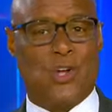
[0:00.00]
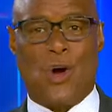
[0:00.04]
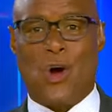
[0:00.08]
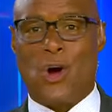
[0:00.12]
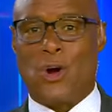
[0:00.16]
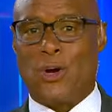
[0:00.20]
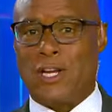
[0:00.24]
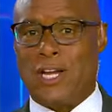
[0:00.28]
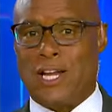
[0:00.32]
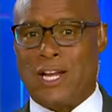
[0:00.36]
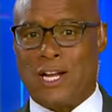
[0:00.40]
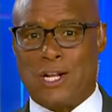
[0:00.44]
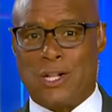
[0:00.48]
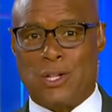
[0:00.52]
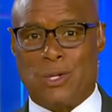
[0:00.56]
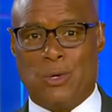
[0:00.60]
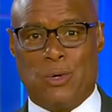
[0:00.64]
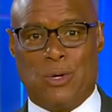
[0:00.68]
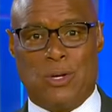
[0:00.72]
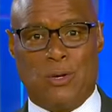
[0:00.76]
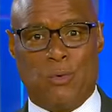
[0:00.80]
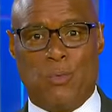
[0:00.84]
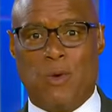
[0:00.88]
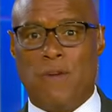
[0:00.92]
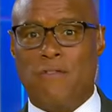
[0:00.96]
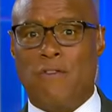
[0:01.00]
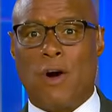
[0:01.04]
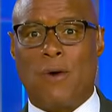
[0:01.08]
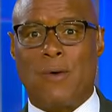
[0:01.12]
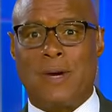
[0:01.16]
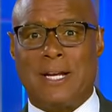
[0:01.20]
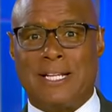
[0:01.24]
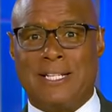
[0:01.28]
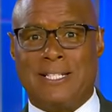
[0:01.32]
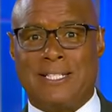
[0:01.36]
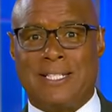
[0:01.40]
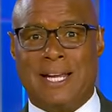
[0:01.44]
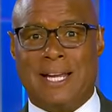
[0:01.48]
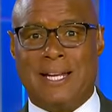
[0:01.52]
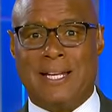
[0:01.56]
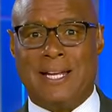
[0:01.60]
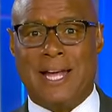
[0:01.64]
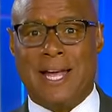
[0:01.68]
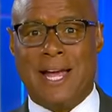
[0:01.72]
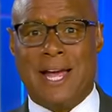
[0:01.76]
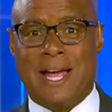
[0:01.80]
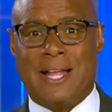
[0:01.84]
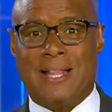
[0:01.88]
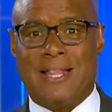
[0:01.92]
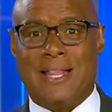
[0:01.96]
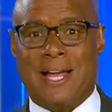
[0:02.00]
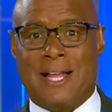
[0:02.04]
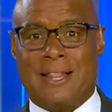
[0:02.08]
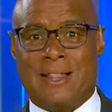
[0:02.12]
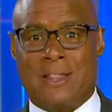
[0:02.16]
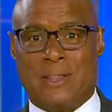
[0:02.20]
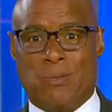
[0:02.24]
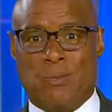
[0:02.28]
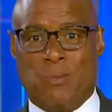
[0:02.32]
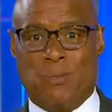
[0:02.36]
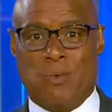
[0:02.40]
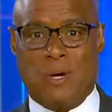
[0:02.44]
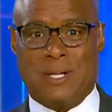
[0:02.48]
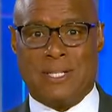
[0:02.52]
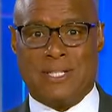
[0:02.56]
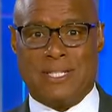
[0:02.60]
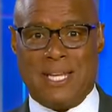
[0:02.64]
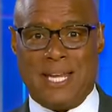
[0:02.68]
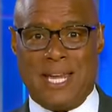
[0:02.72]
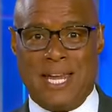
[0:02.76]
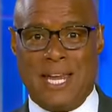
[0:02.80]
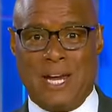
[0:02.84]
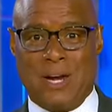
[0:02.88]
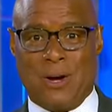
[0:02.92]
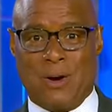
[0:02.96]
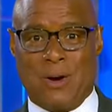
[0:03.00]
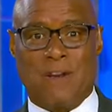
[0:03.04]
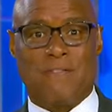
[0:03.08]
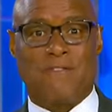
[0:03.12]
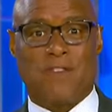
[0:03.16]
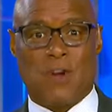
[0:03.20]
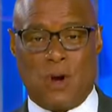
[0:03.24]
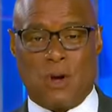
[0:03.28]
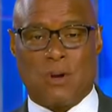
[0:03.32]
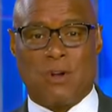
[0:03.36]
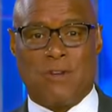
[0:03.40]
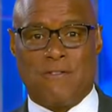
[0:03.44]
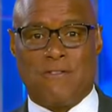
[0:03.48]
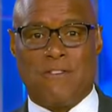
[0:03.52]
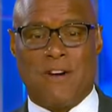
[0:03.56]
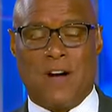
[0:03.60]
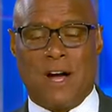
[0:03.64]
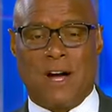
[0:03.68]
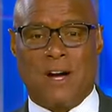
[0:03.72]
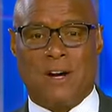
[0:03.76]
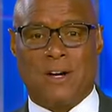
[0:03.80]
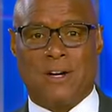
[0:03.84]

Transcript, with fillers: aren't included? We've already seen that the ones here have caught on fire.